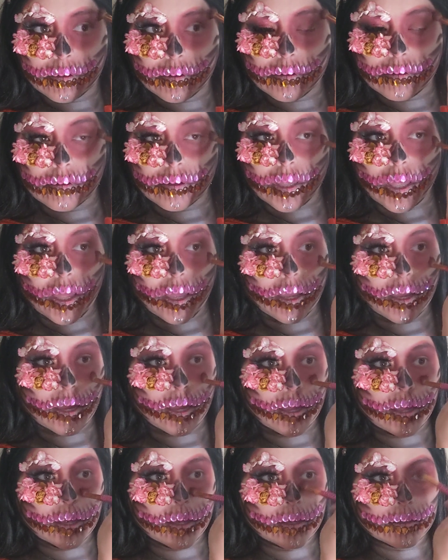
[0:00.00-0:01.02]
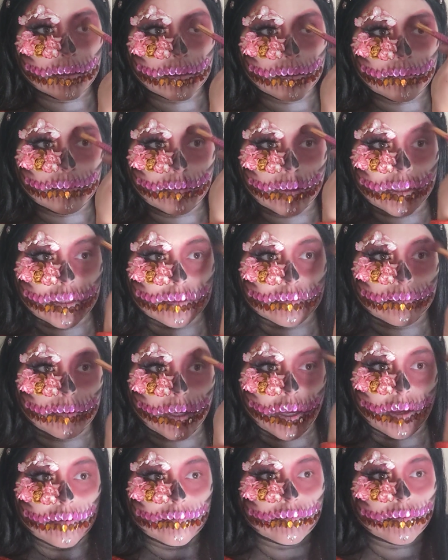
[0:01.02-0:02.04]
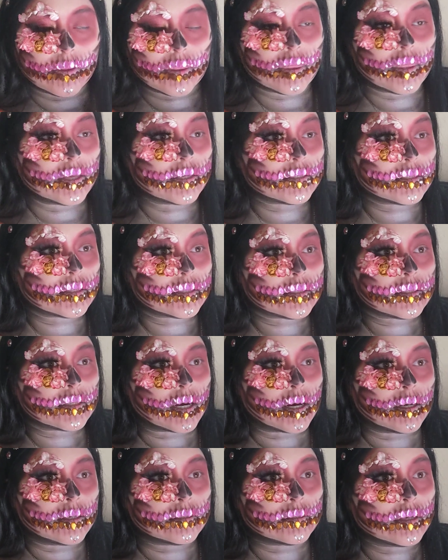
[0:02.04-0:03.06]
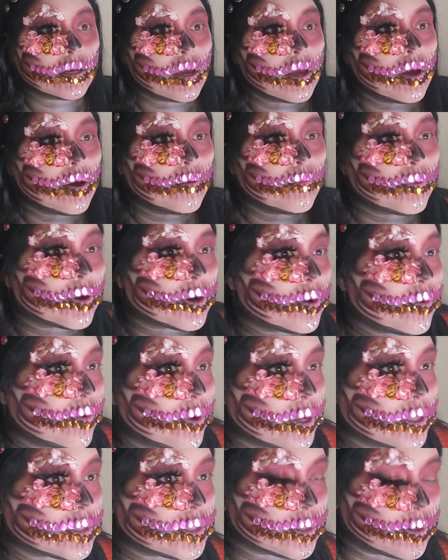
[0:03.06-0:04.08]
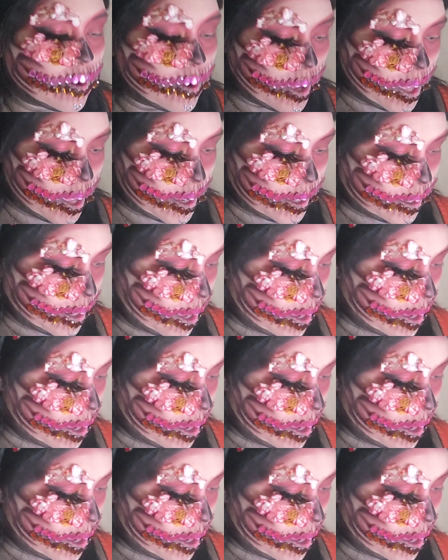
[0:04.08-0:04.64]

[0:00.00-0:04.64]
Okay, and once we have this done, we're going to go ahead